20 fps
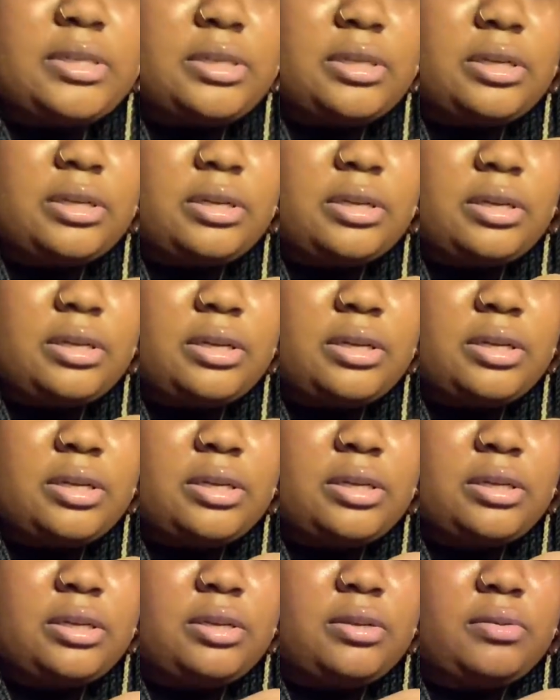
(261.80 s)
it.
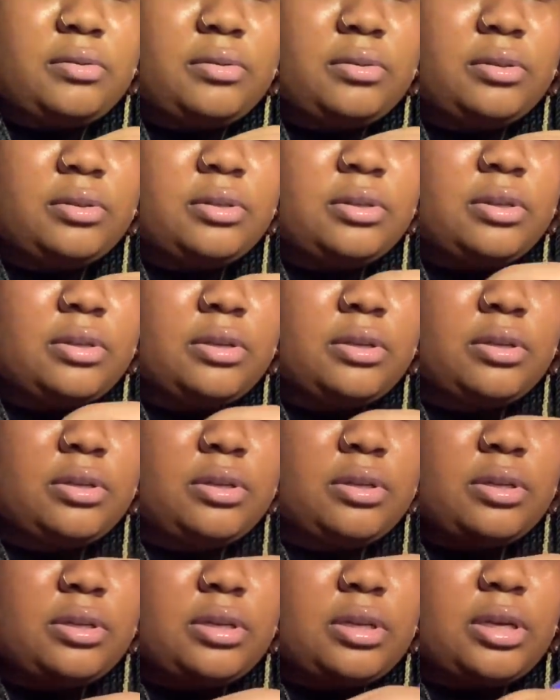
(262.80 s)
You do.
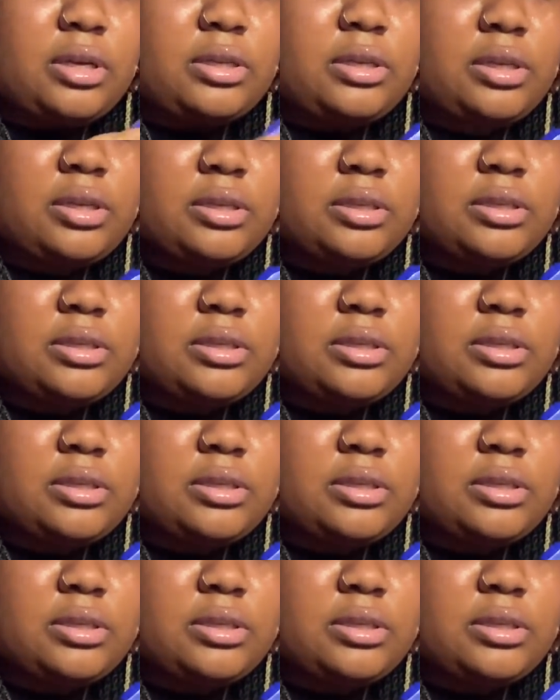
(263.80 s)
Like this.